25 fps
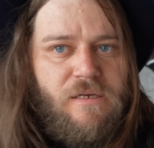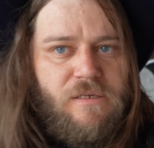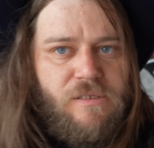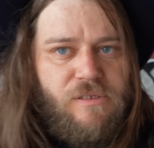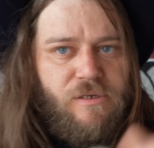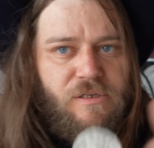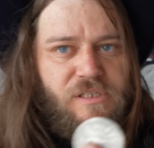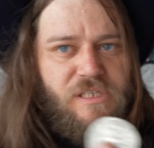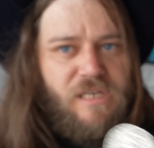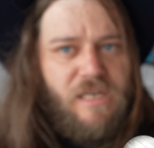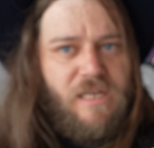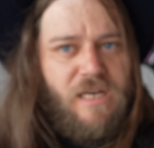
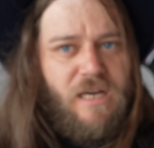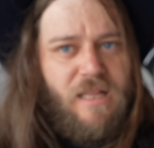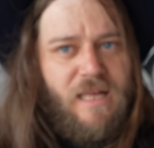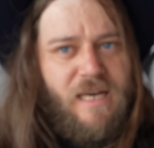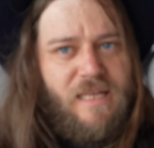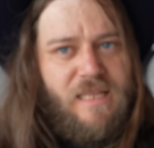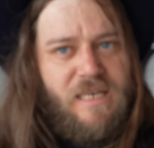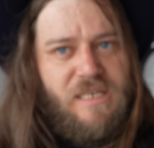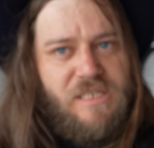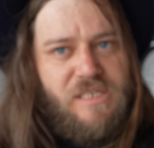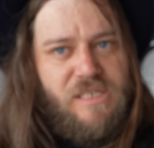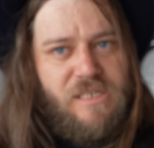So it's gonna go
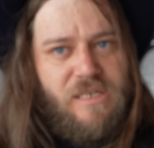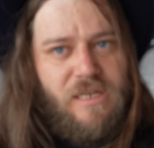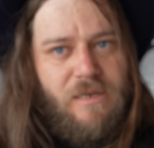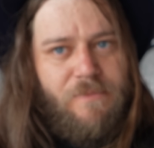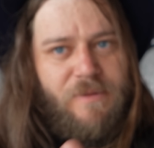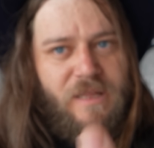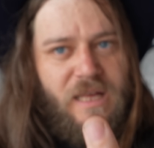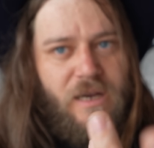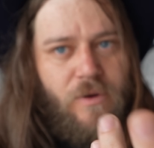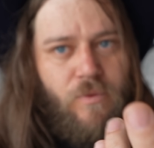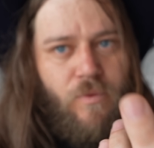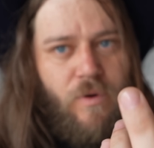like this. It's gonna
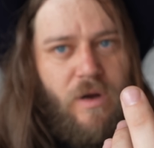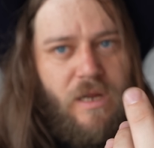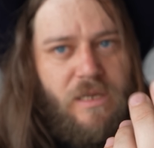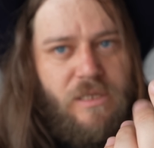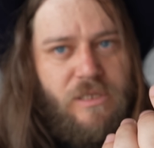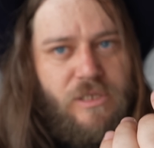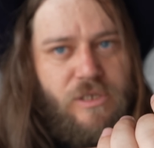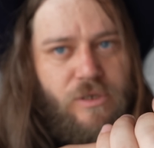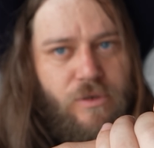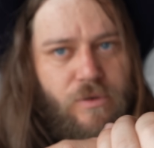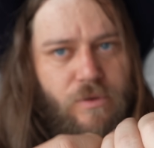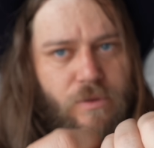be like
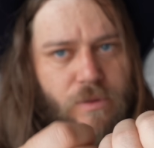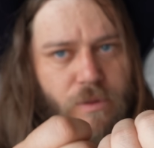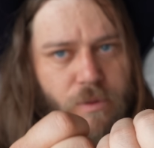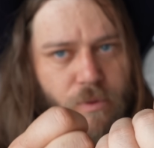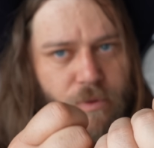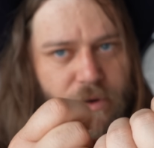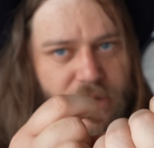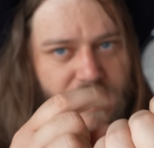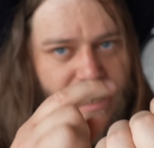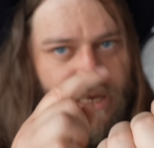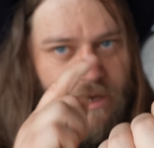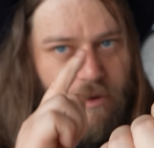1, 2,
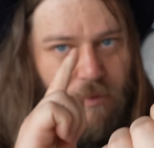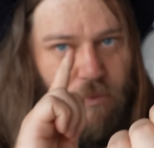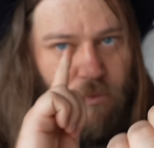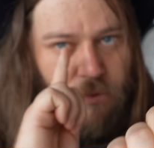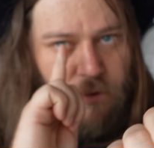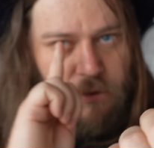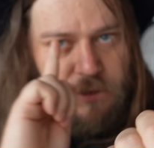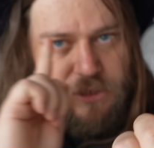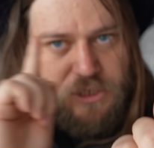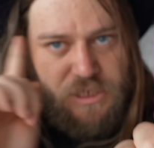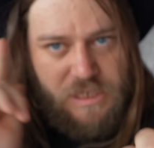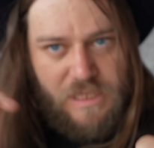3,
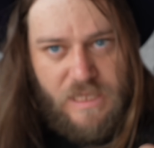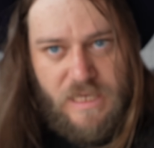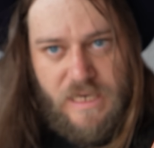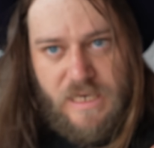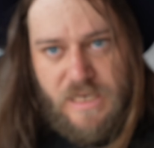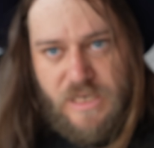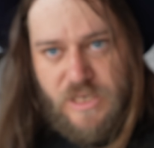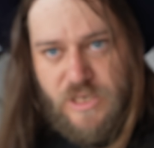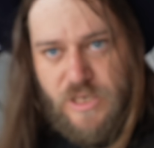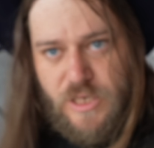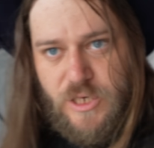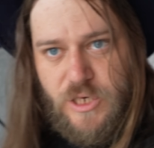watch
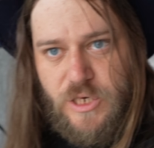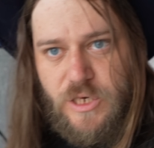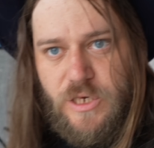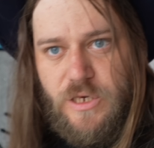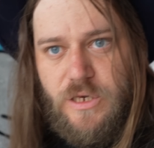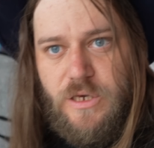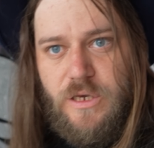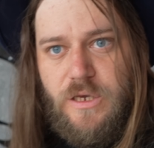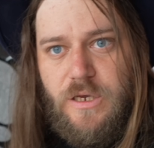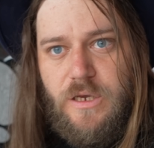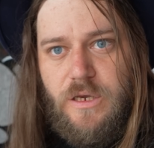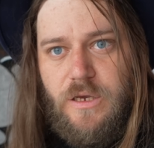this.
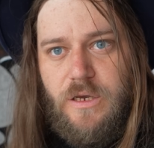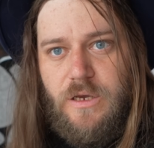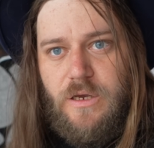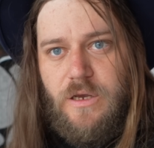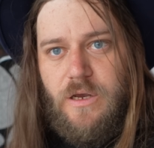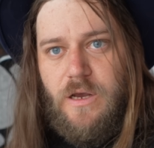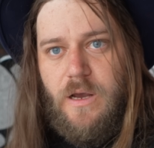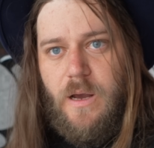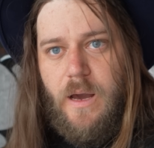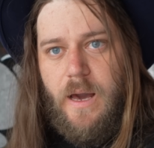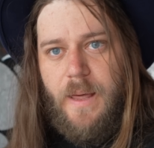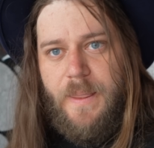
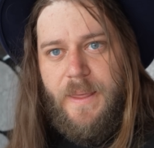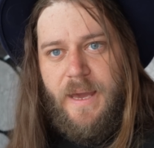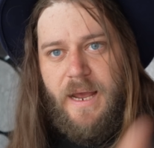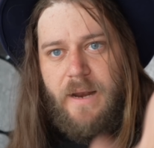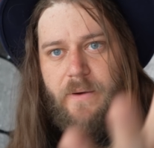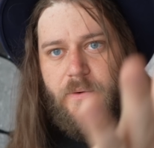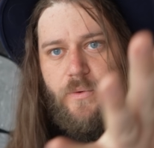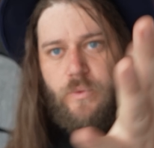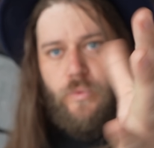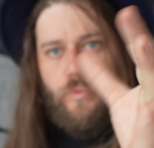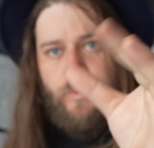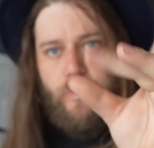And
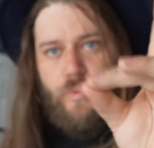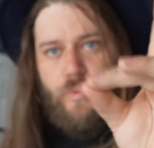then